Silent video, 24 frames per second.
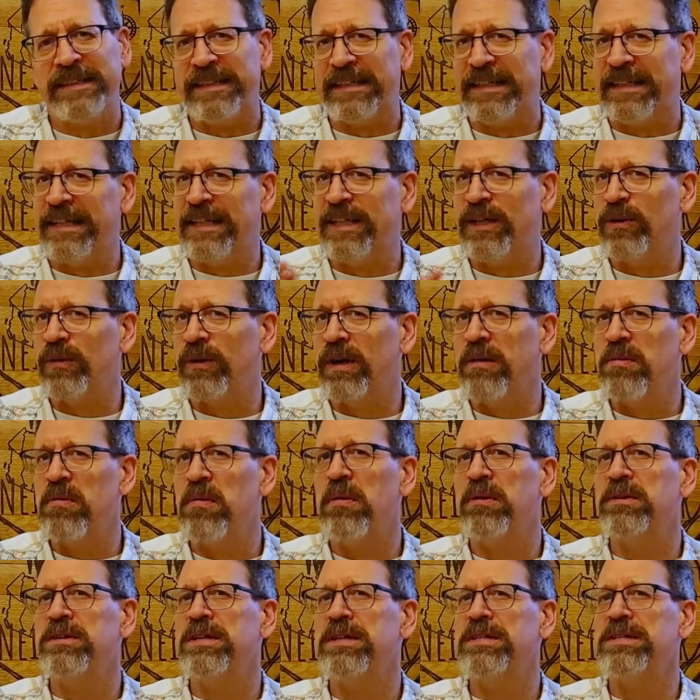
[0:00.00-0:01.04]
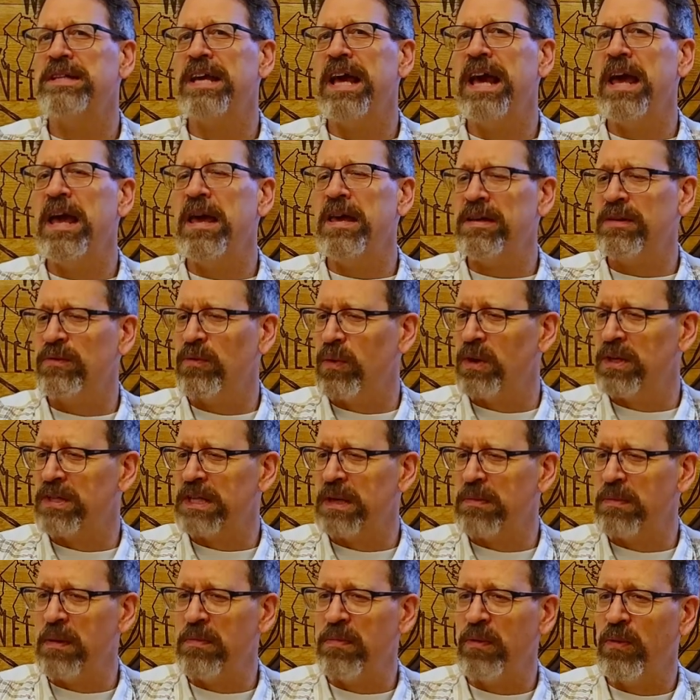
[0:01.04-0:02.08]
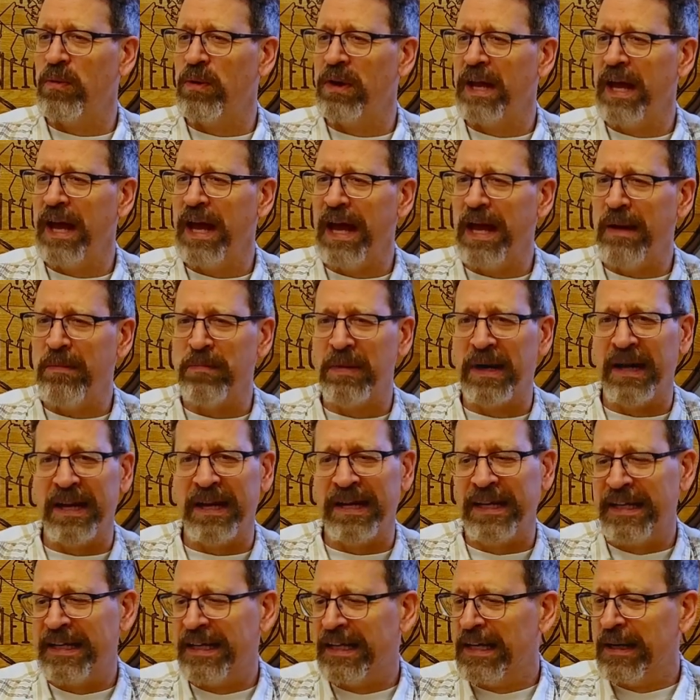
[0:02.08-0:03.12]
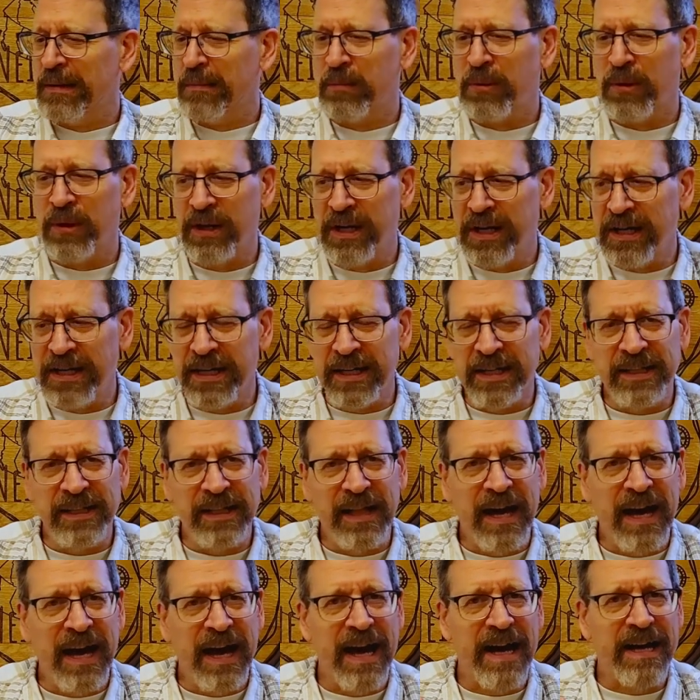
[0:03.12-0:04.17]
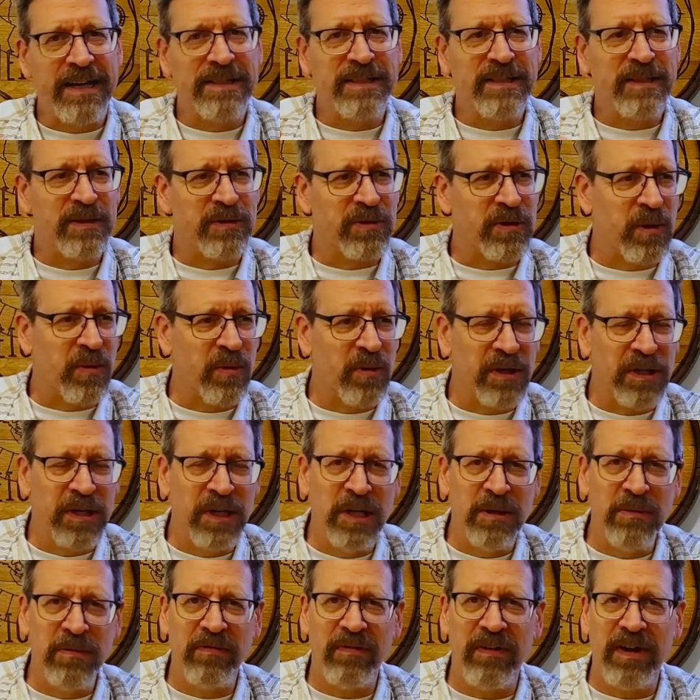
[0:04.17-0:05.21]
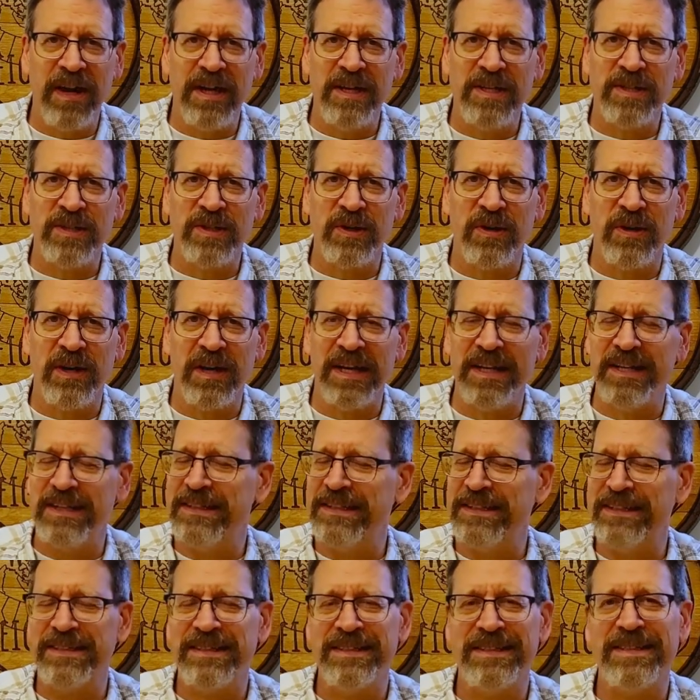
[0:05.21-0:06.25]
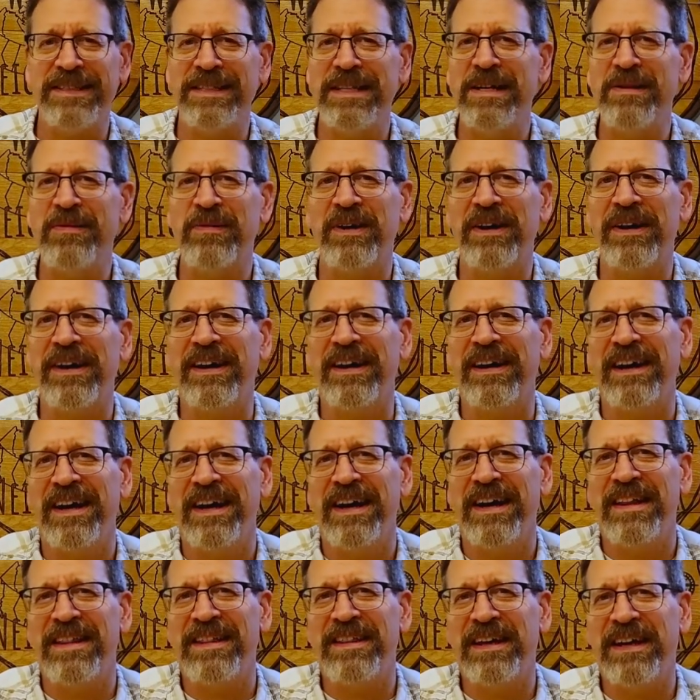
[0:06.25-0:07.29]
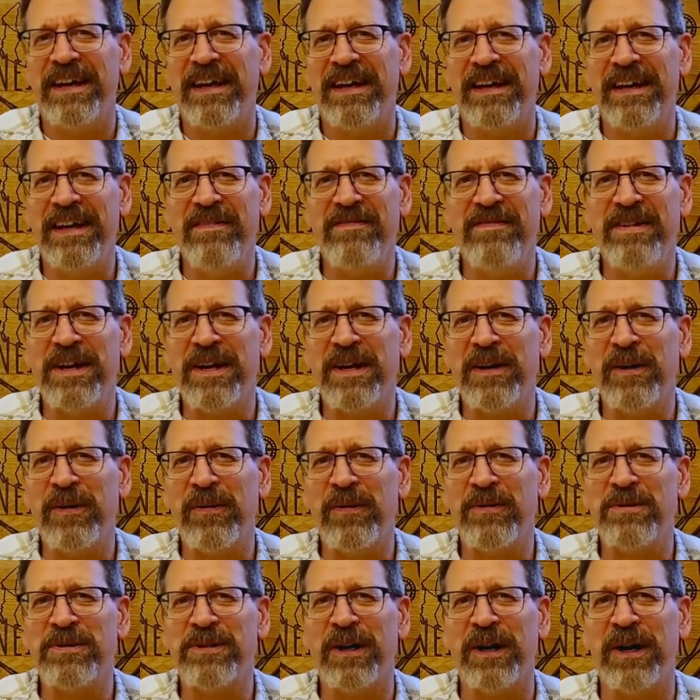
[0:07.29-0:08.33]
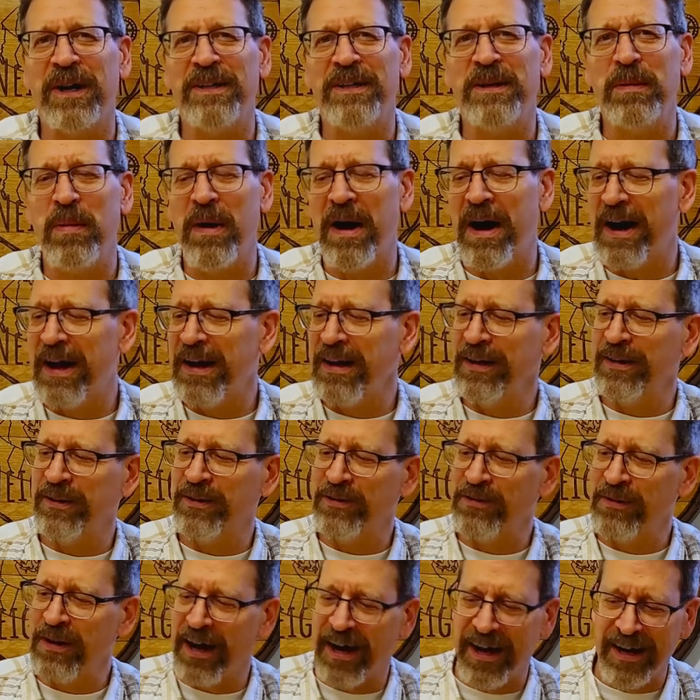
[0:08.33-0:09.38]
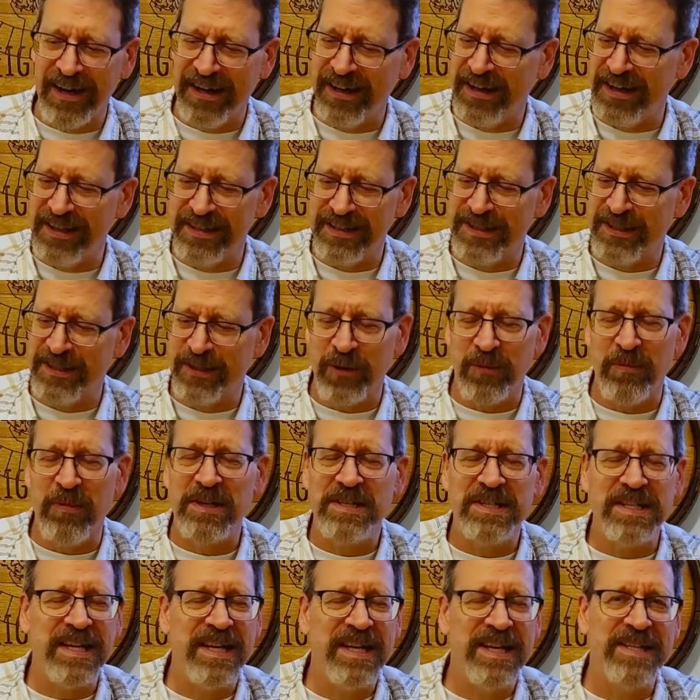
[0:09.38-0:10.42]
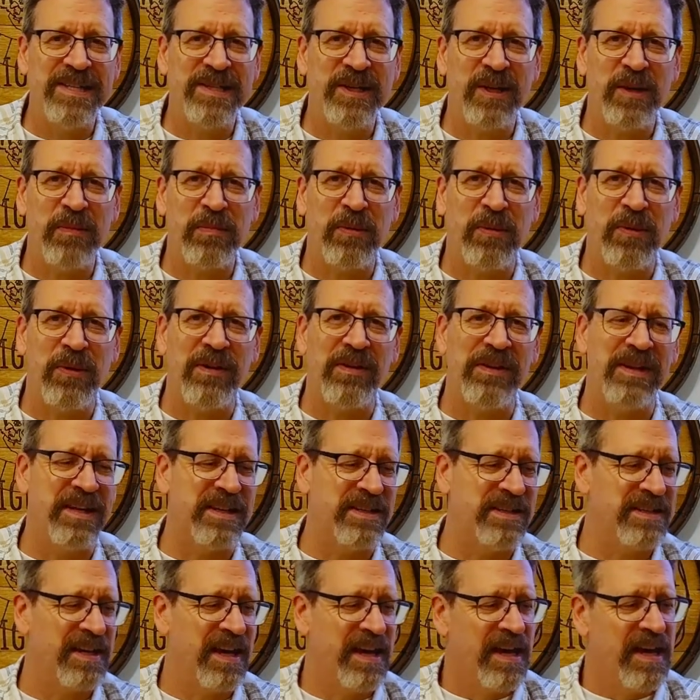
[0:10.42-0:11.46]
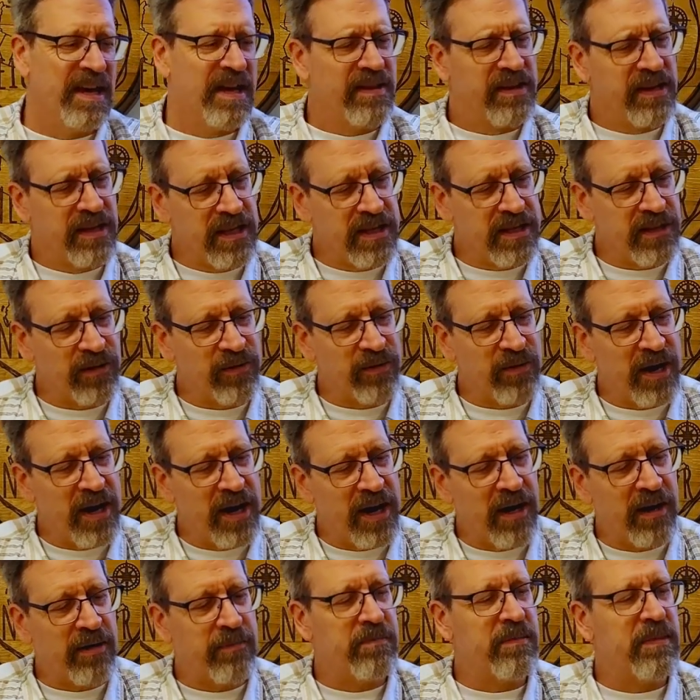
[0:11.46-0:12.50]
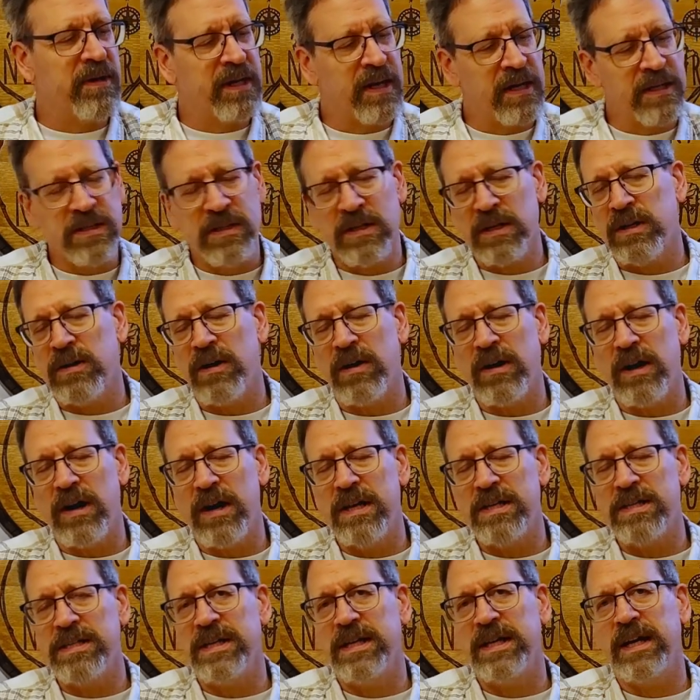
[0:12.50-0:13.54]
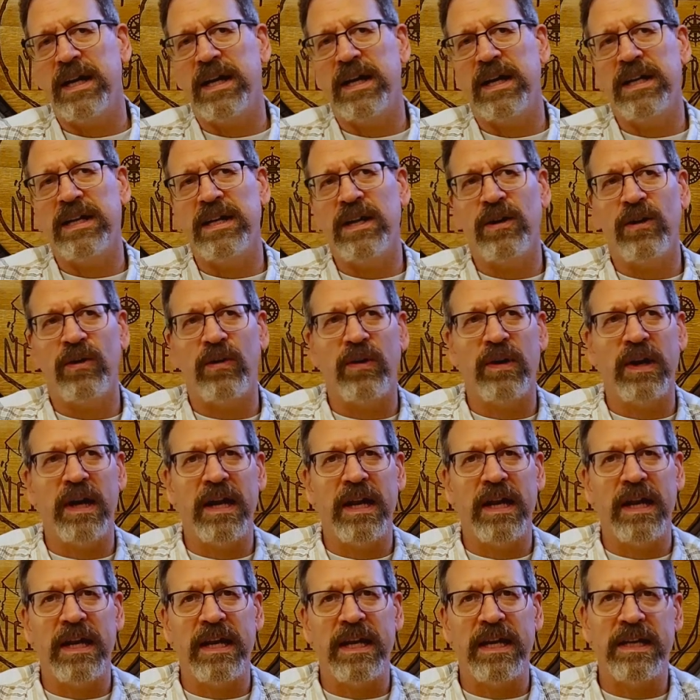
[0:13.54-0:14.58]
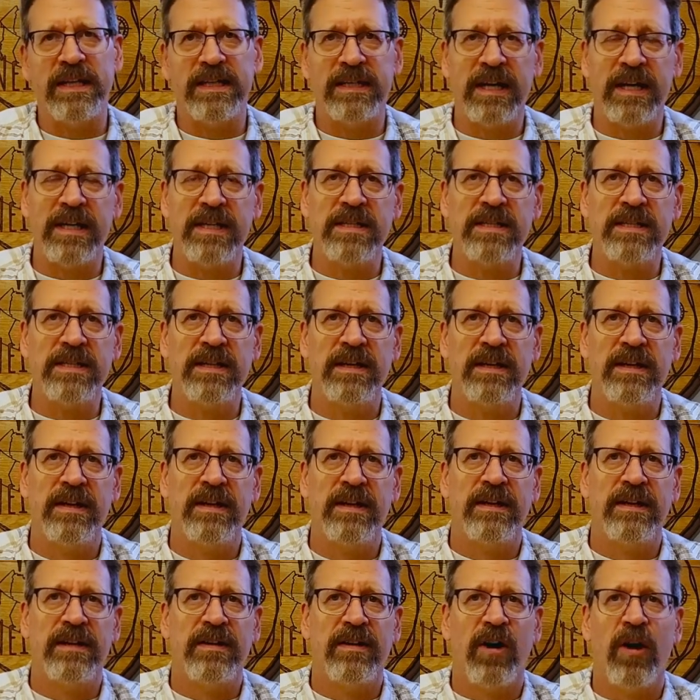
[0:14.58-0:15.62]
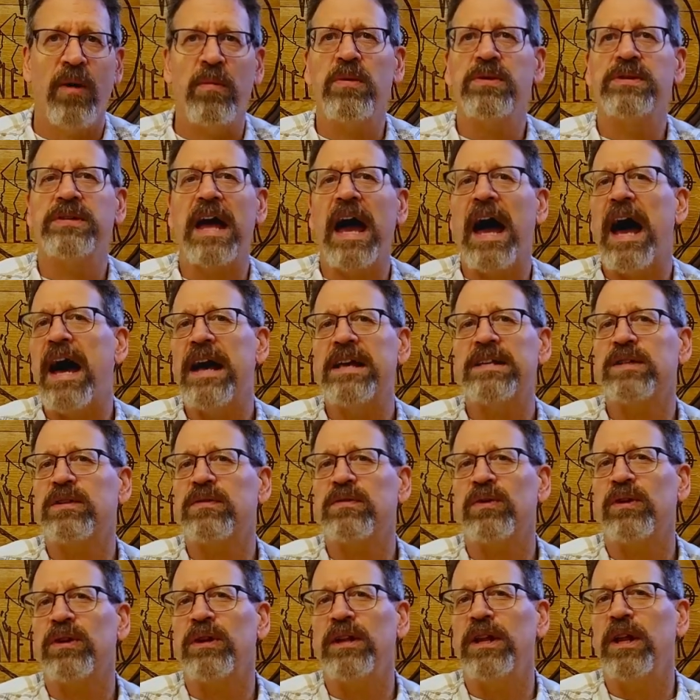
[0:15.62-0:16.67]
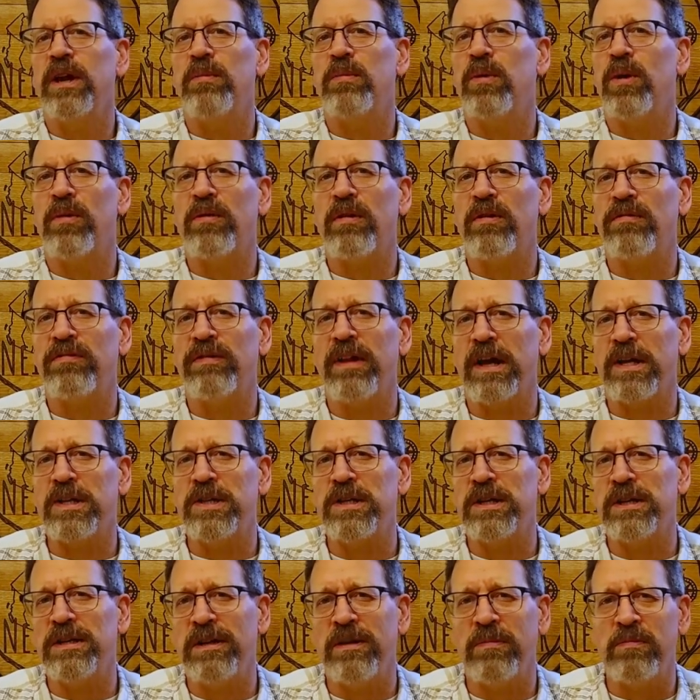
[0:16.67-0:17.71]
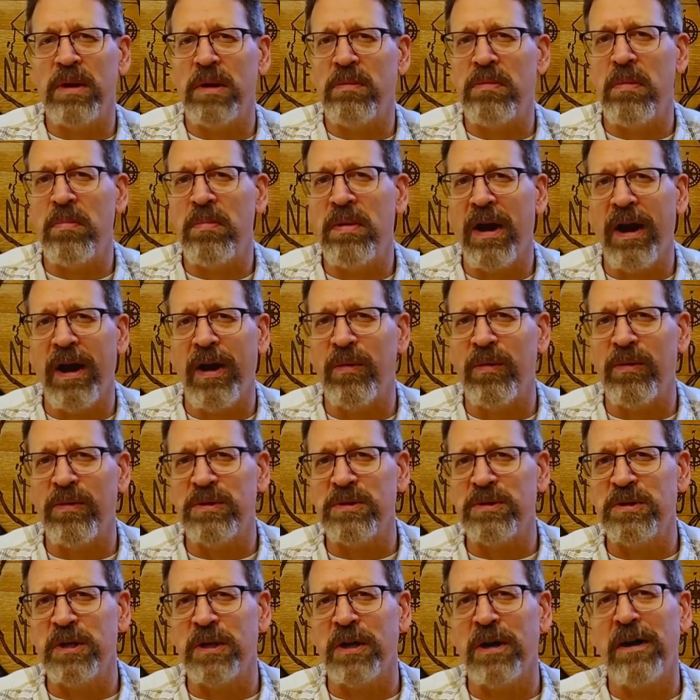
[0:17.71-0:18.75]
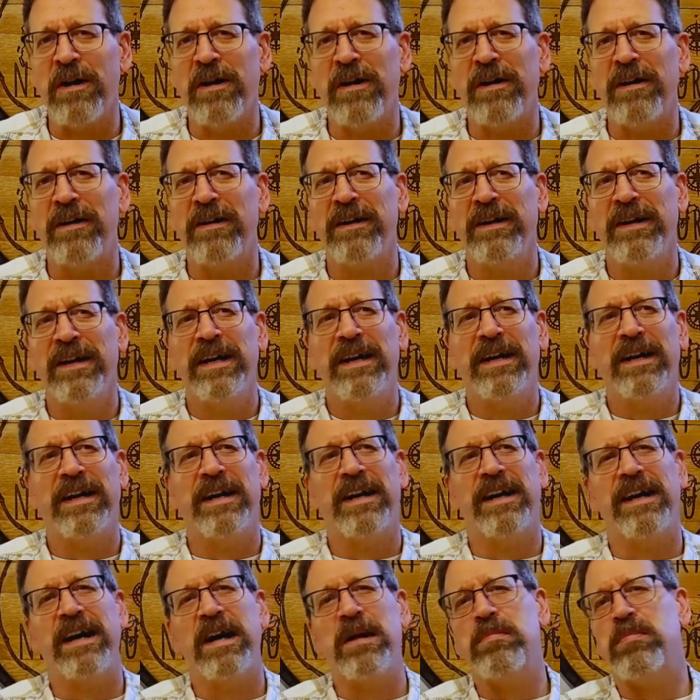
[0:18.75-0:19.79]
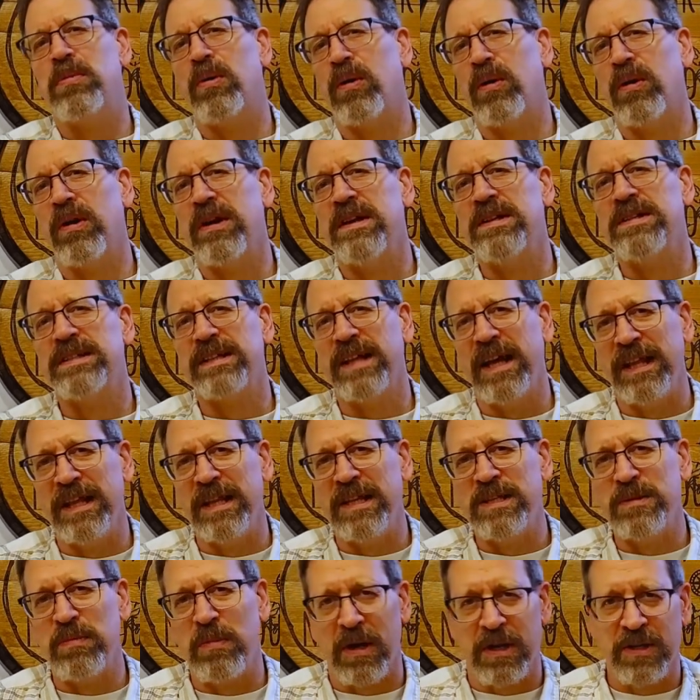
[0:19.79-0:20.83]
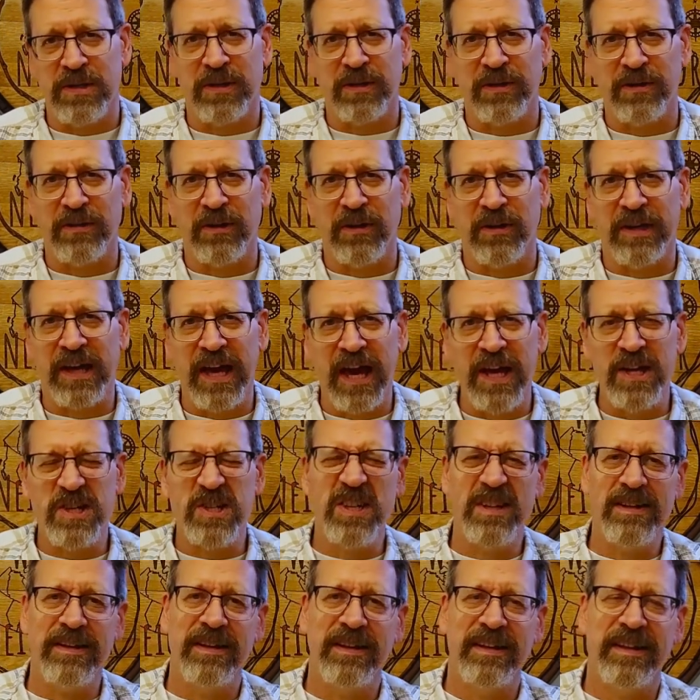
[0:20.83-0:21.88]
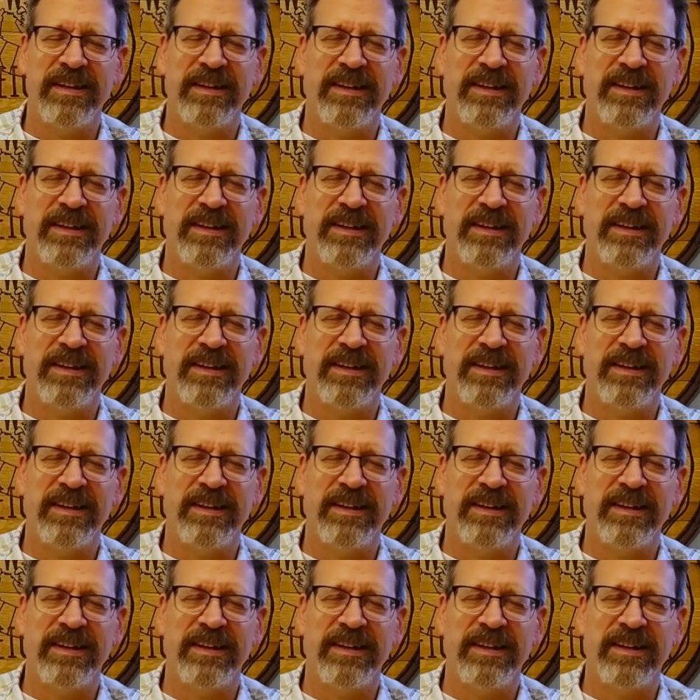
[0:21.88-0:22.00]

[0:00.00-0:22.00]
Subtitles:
I know what I'm about to say, whiskey people would hate, but put it in a glass, throw a cube of ice on it, see where the evening goes on the patio. It's so much easier to pour this. Then Eagle Rare, because of the cost, you know, and it does almost ask for a little more reflection, maybe pair it with a cigar and pour it on a slightly special occasion.